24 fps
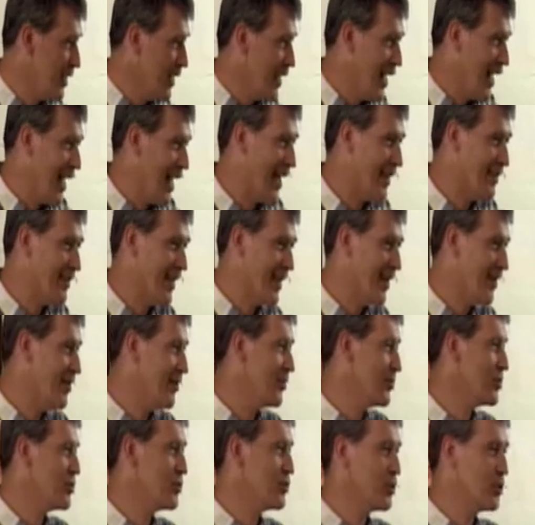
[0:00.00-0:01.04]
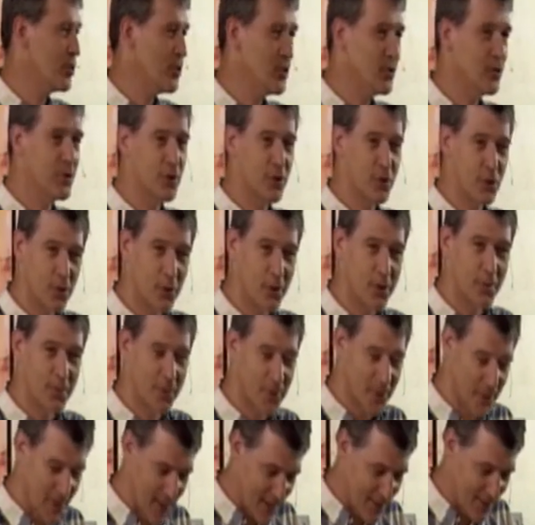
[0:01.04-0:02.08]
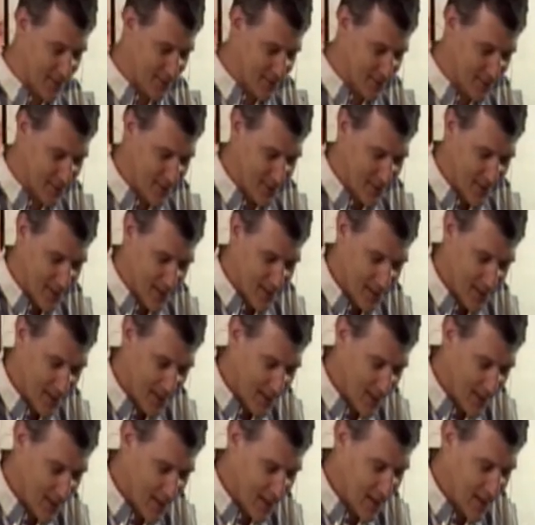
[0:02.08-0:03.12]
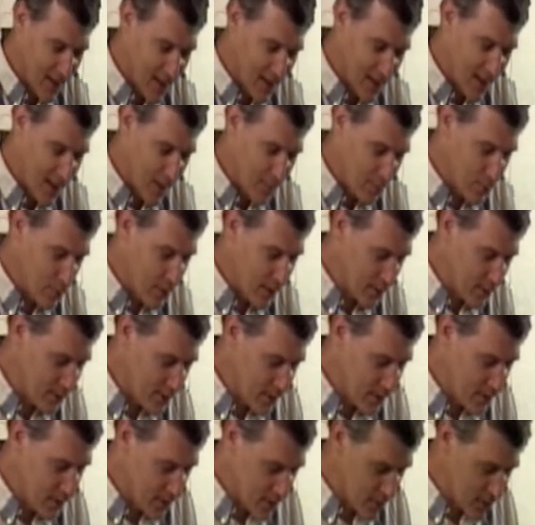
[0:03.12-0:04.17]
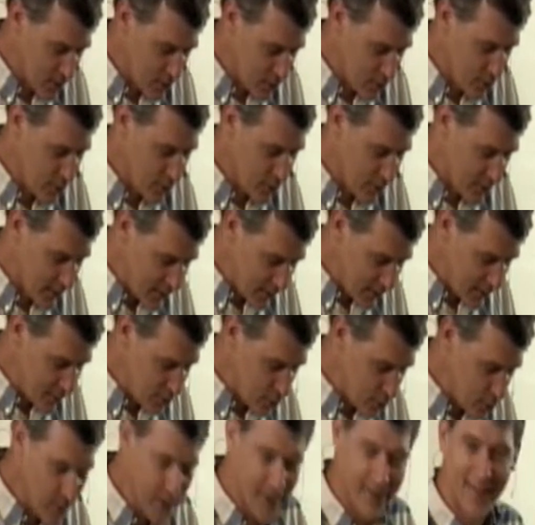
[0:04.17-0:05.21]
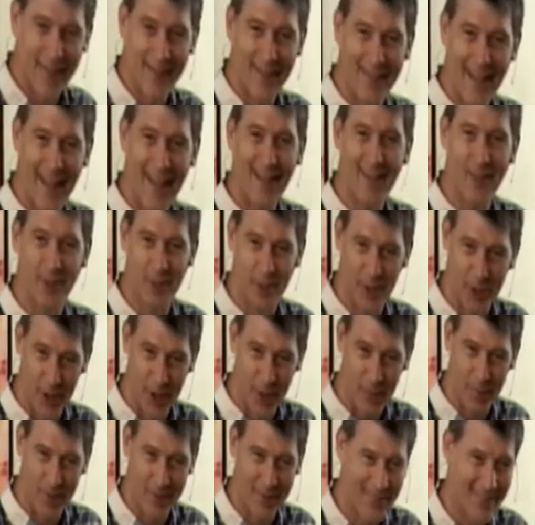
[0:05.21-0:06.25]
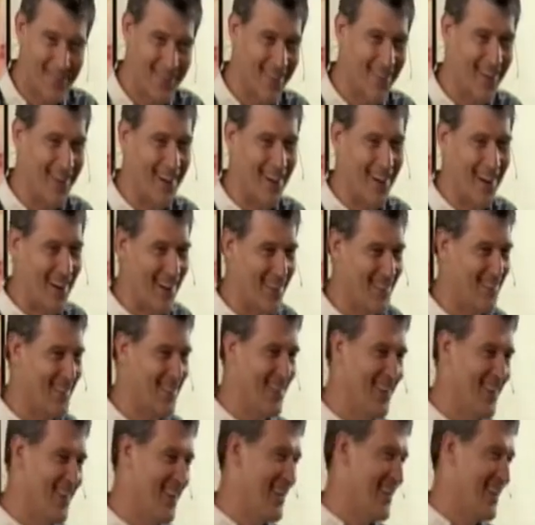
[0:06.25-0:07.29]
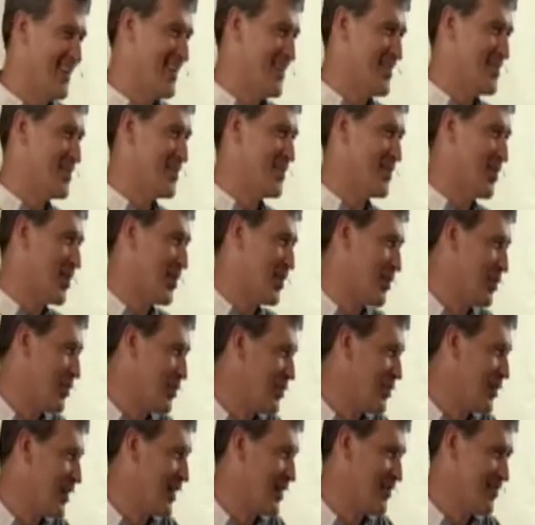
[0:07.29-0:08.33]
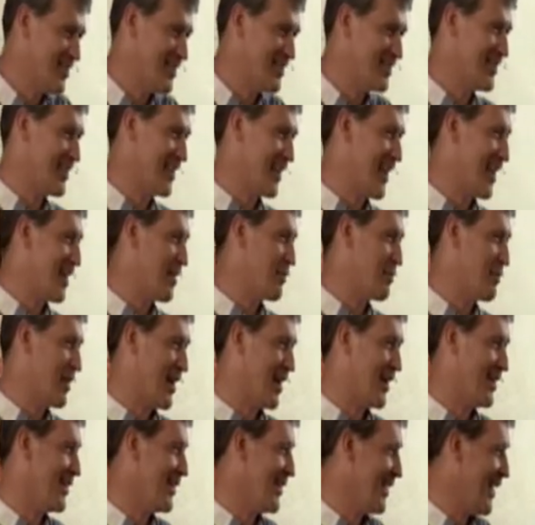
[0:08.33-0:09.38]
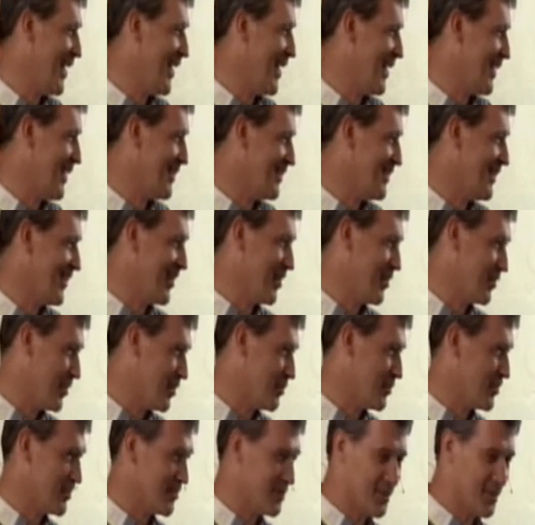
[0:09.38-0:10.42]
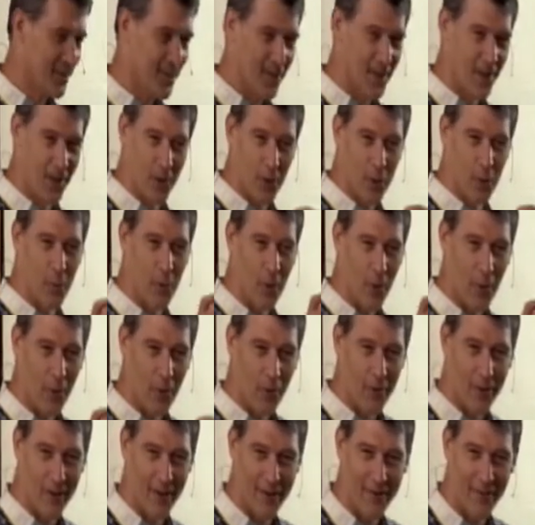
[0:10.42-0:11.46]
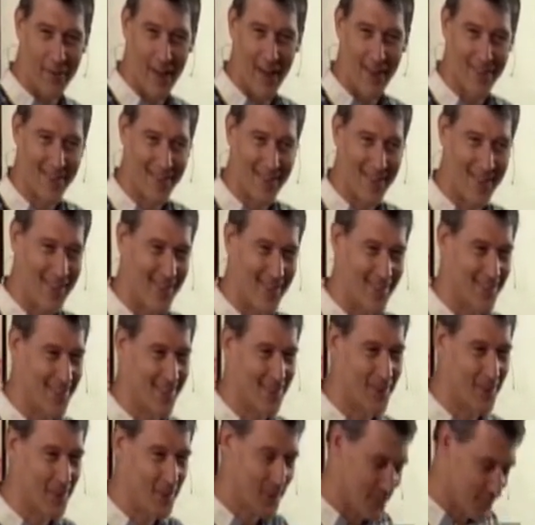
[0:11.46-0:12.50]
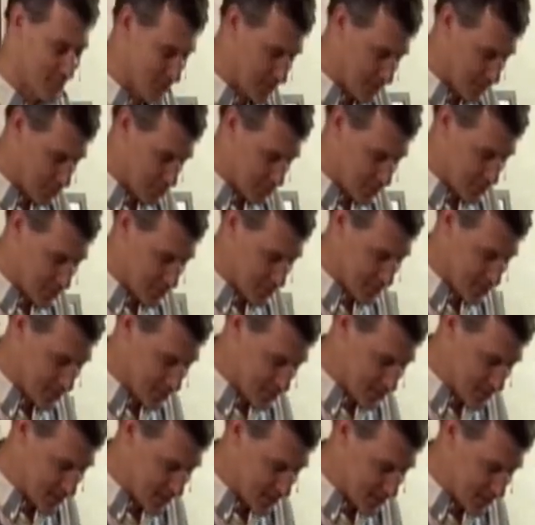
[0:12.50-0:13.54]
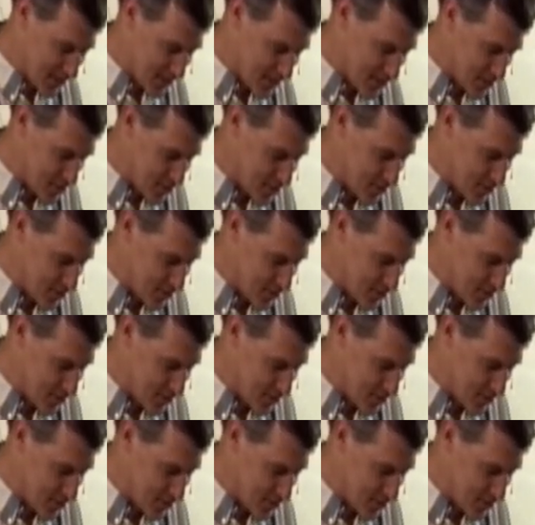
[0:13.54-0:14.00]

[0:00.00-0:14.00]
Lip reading: and that under certain circumstances, a president could turn it into a dictatorship. All right. So this is the kind of mind he had. There was this little loophole that he found in the Constitution where it could into dictatorship.